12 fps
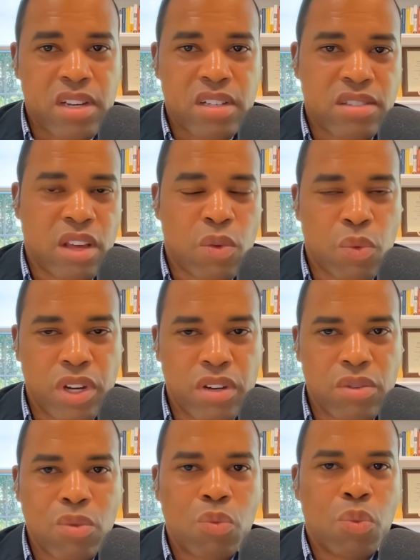because they
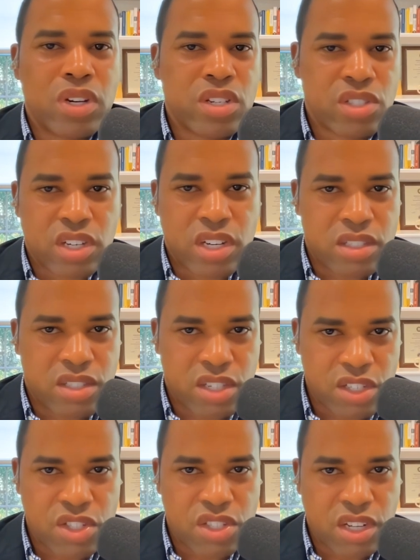will. What does a
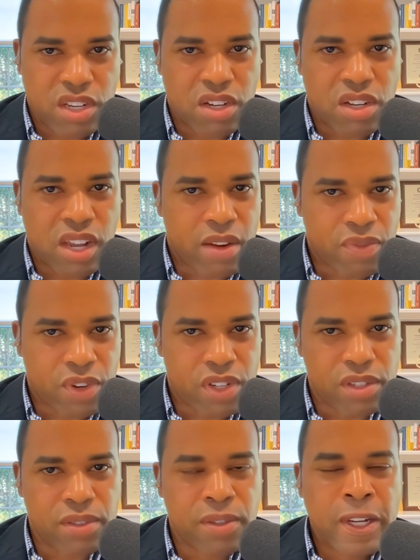contingency look like for
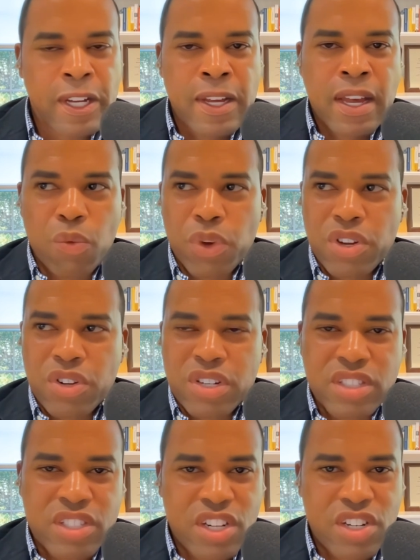you? When your
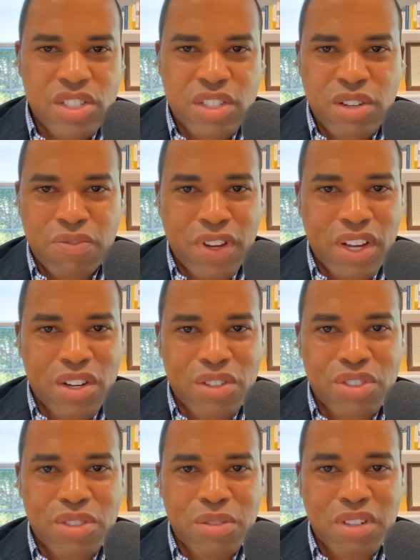contingency
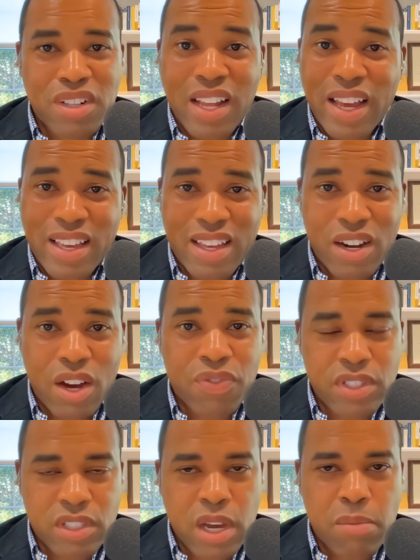fails, like it
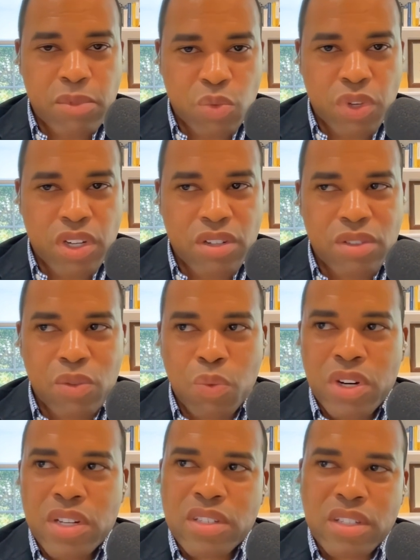oftentimes will,
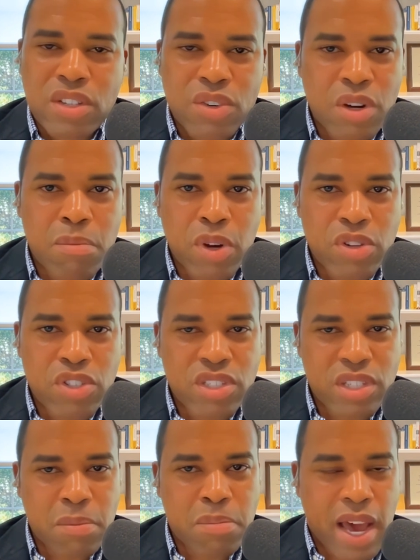what does your
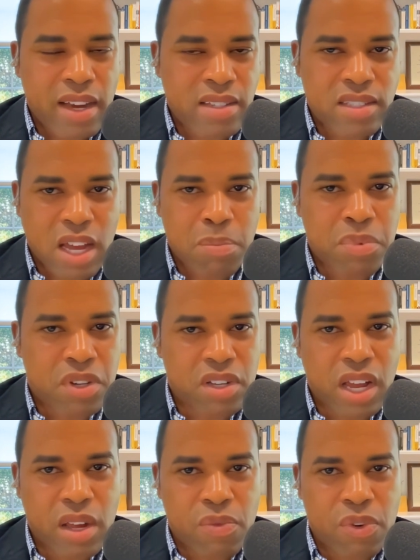emergency backstop look
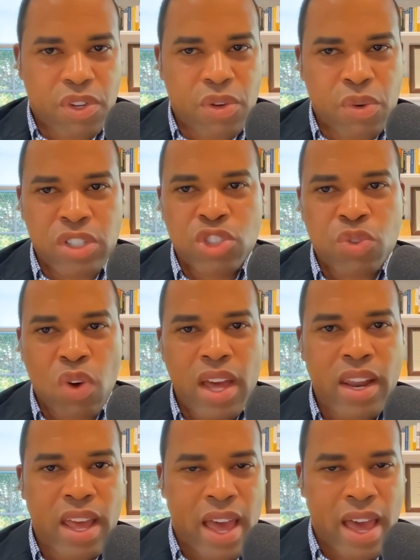like for you? And
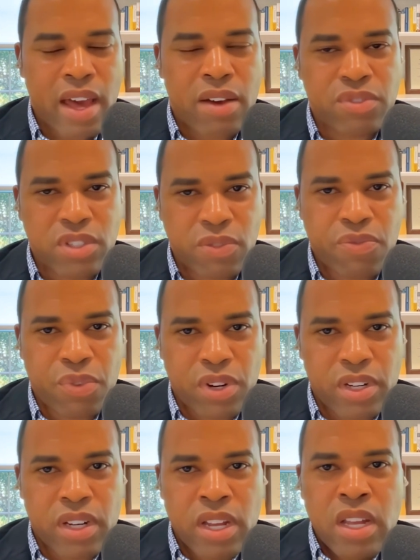try to have
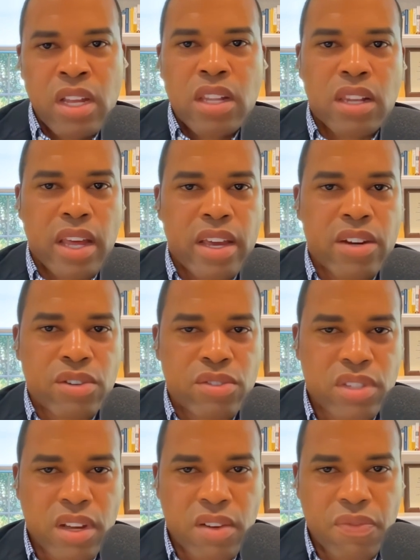different
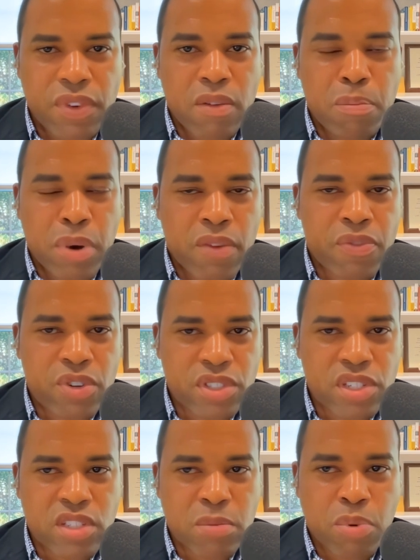layers of buffers
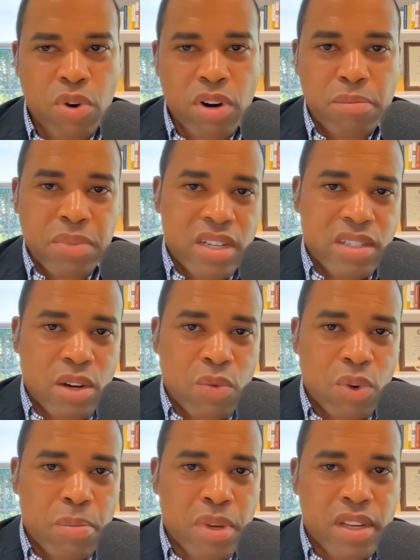and support, because there
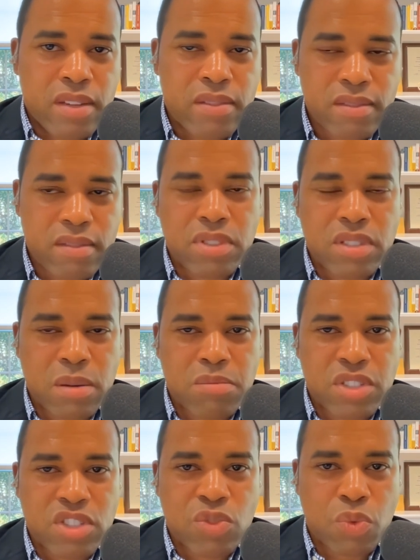will be some
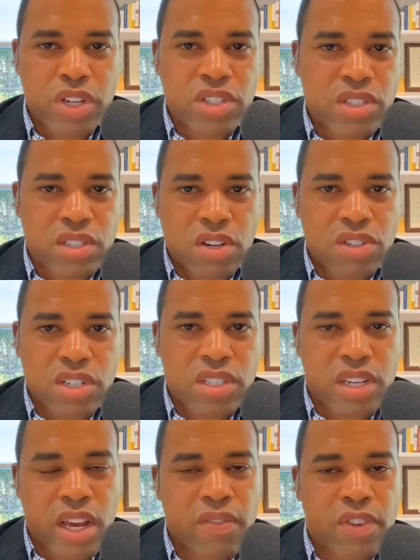situations that are
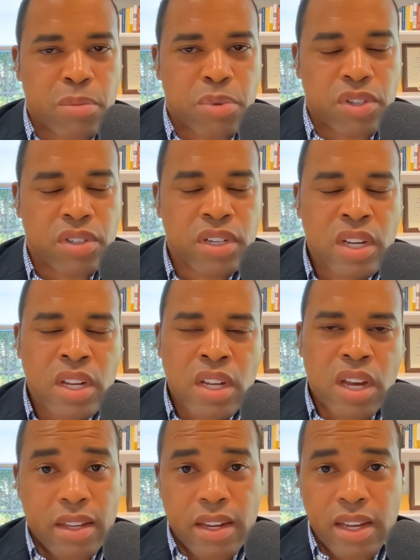just inevitable.
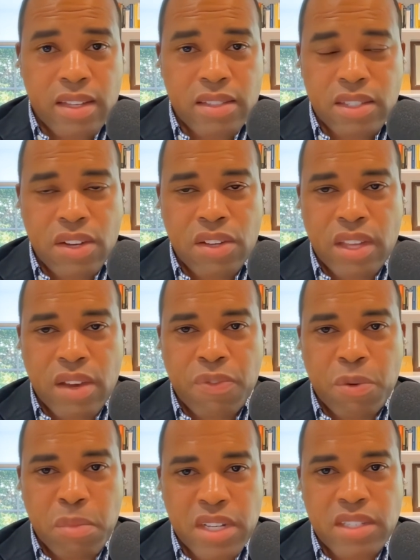And I can tell you that
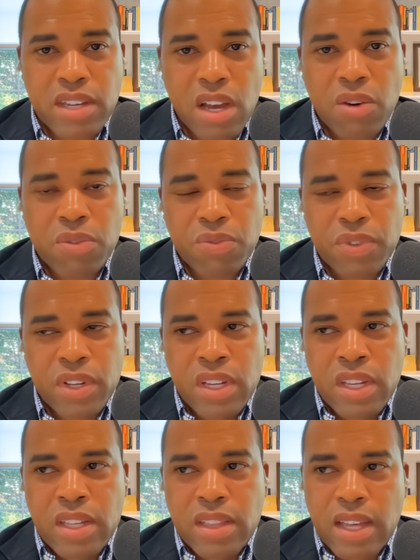for myself,
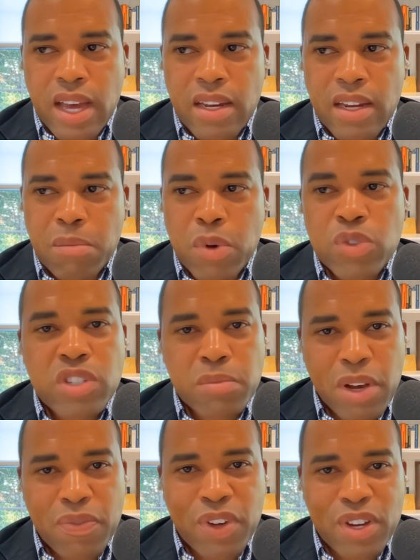that most of
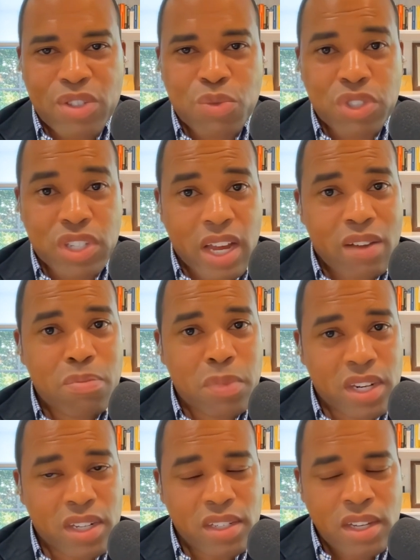my failures, which I have
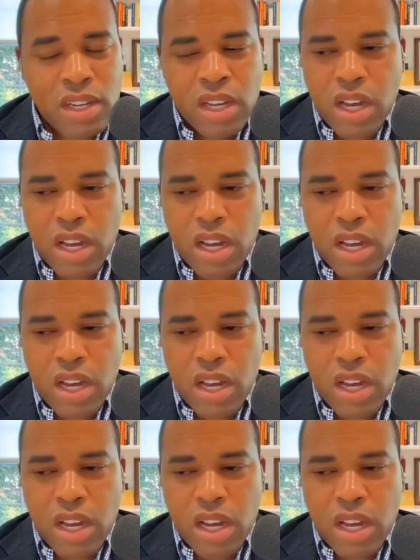many